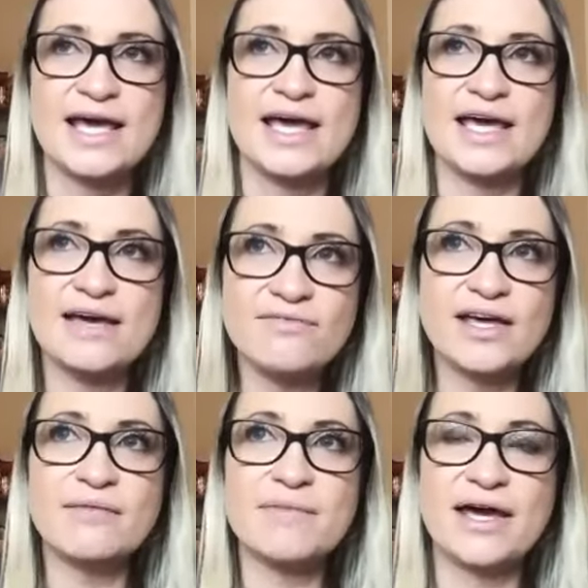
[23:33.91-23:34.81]
If
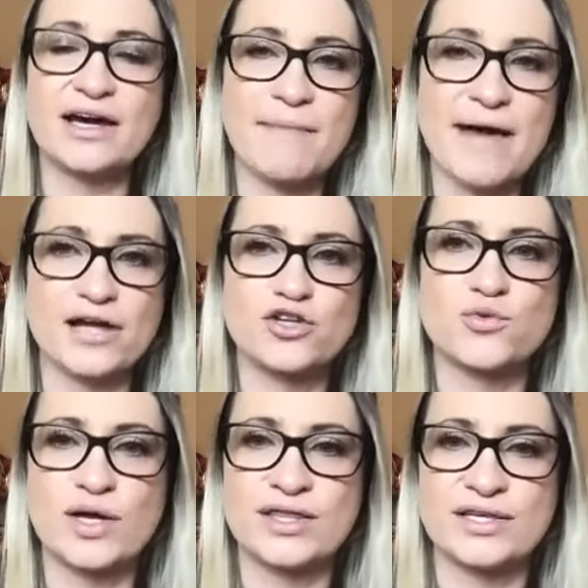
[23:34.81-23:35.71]
they make a match
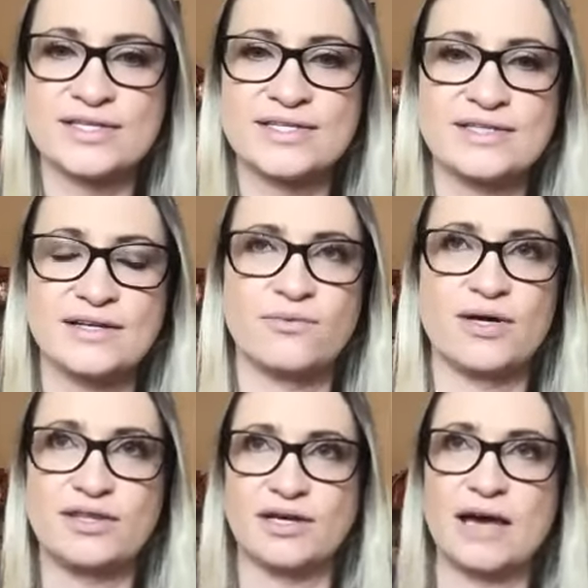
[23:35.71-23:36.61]
with a
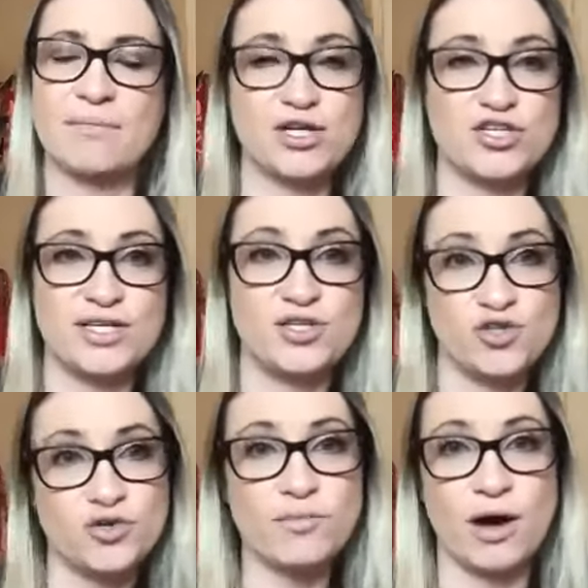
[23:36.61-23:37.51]

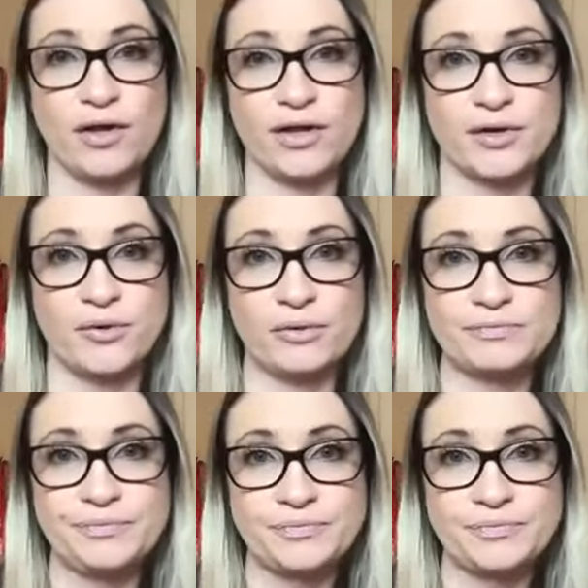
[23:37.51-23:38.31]
MHC2 molecule,